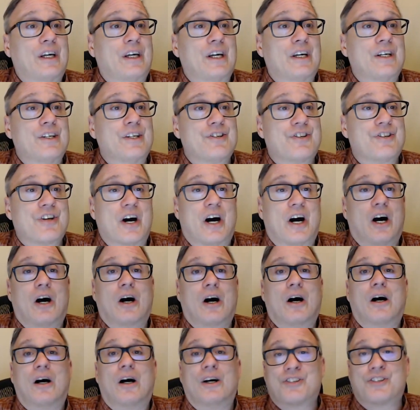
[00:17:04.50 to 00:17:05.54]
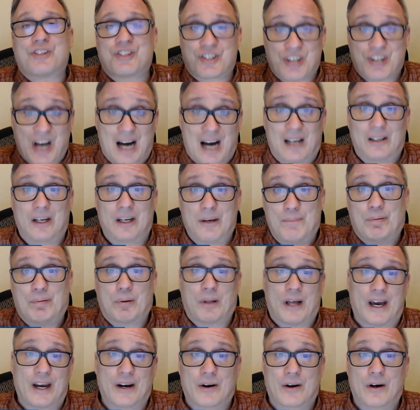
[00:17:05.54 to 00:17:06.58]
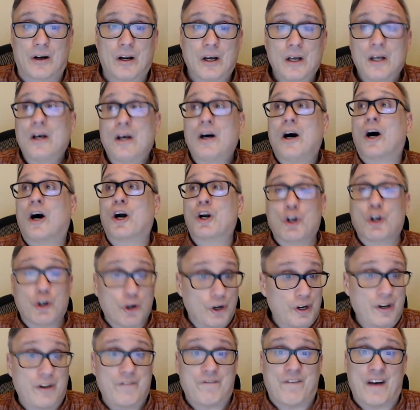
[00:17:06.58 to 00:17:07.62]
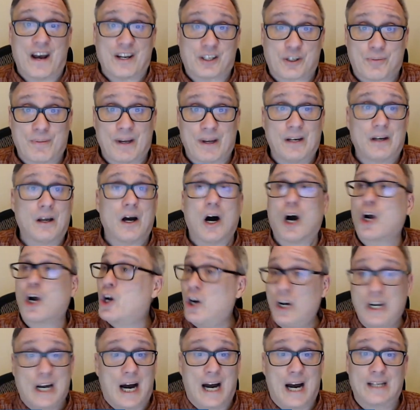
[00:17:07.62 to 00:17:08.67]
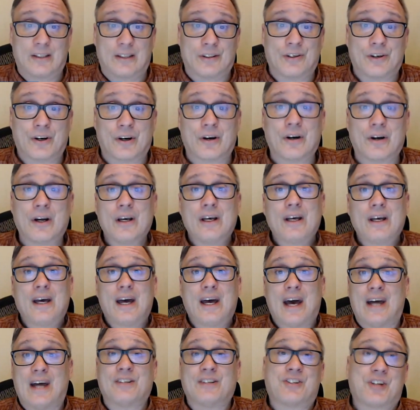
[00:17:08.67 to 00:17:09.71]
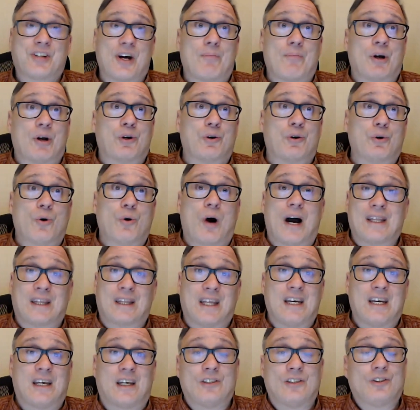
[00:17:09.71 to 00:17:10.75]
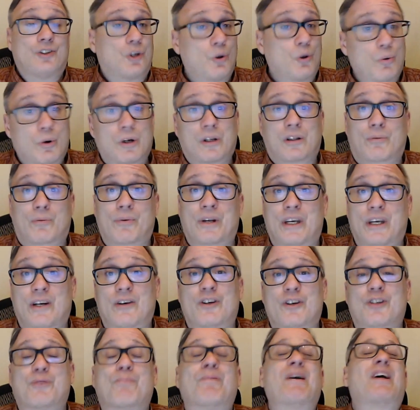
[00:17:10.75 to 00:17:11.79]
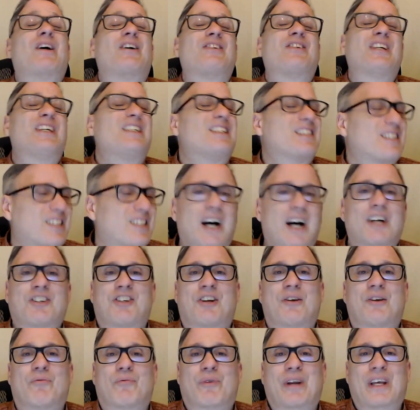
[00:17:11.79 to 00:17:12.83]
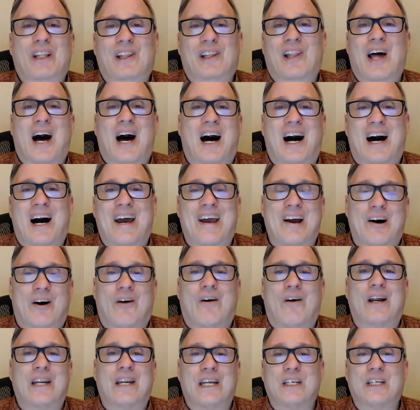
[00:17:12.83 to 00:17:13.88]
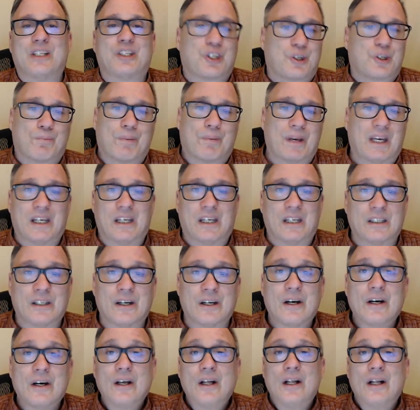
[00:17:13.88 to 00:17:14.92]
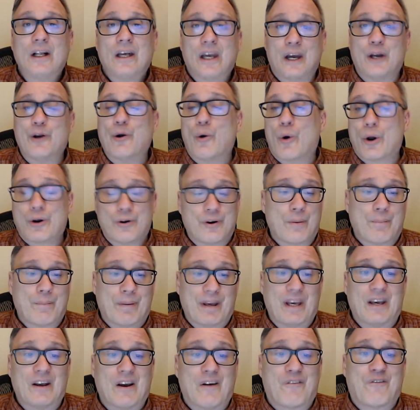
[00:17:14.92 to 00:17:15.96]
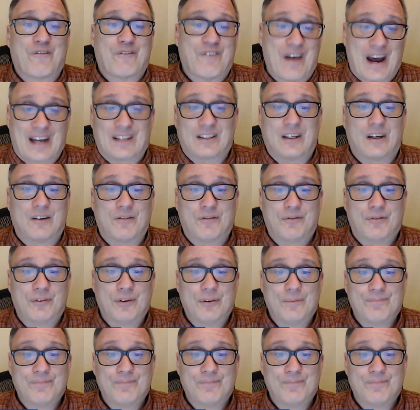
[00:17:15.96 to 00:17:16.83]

is a solid player, a good investment, a good Islander, and someone who I think in 2 or 3 years, because he doesn't rely on his speed in order to be effective,